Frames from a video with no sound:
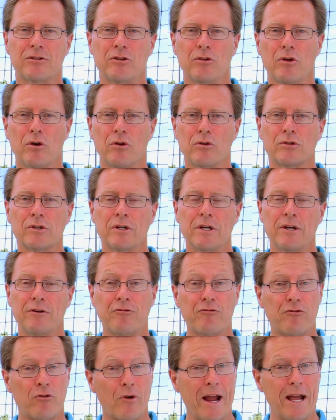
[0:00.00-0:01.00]
through those
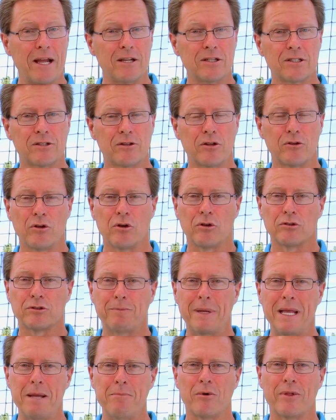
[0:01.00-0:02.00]
friends, through those
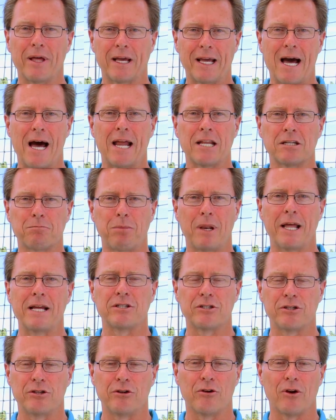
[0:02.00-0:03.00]
people that God has
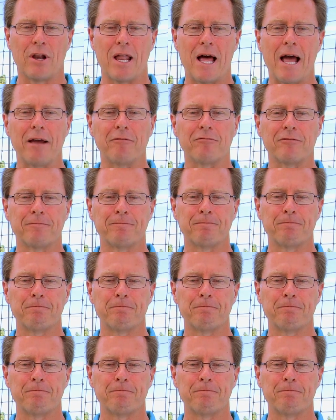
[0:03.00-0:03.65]
placed in your life.